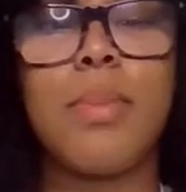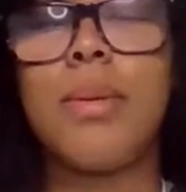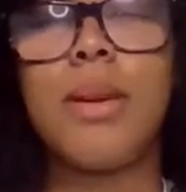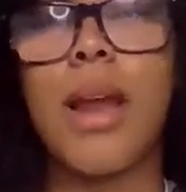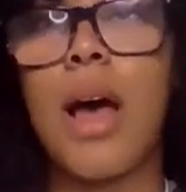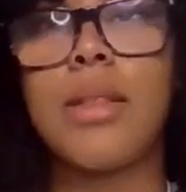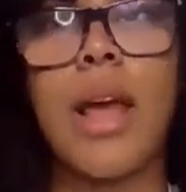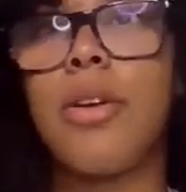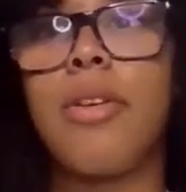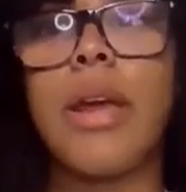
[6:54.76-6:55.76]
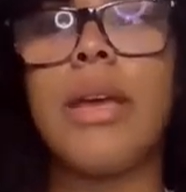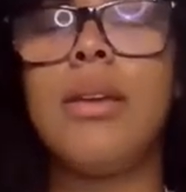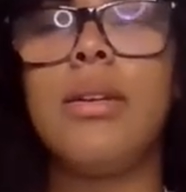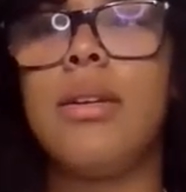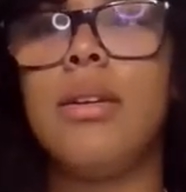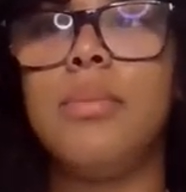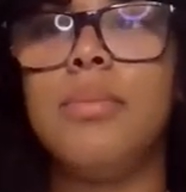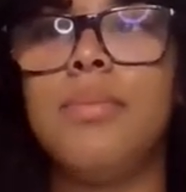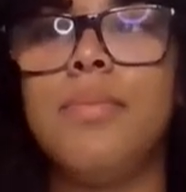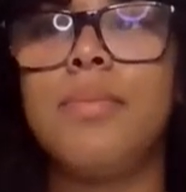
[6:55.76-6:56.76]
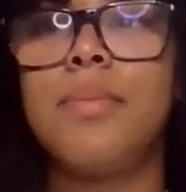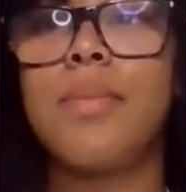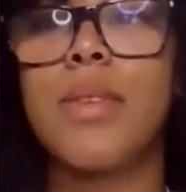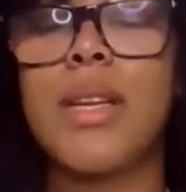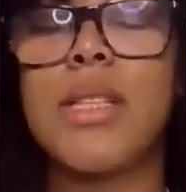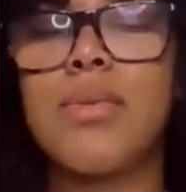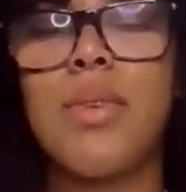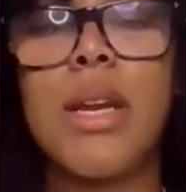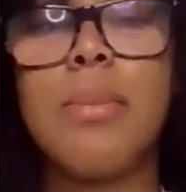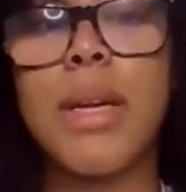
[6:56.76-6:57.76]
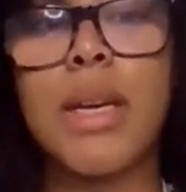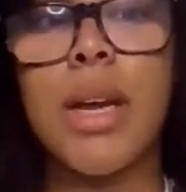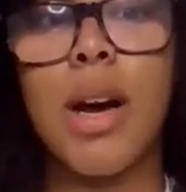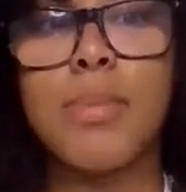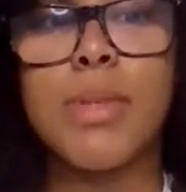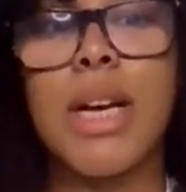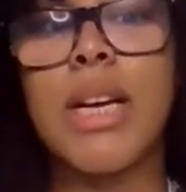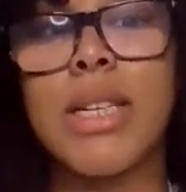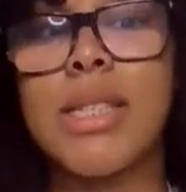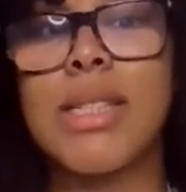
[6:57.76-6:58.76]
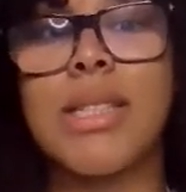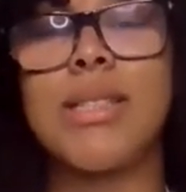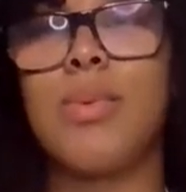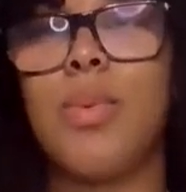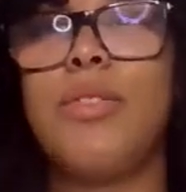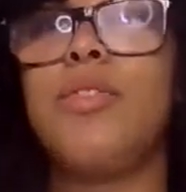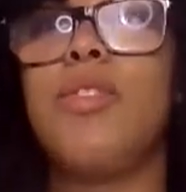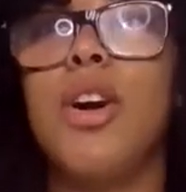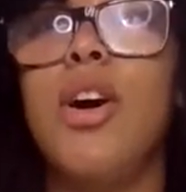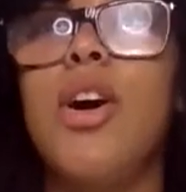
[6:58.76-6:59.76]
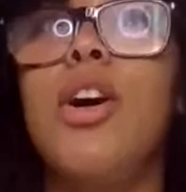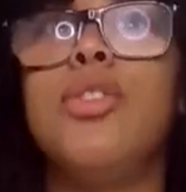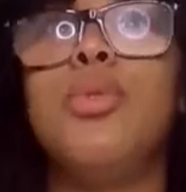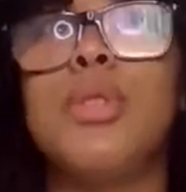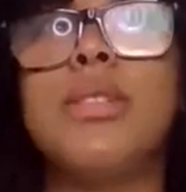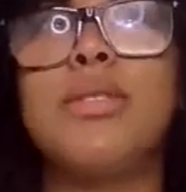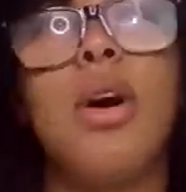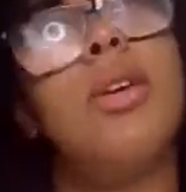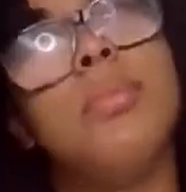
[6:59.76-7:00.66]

been not that great. It's really been up to us with the youth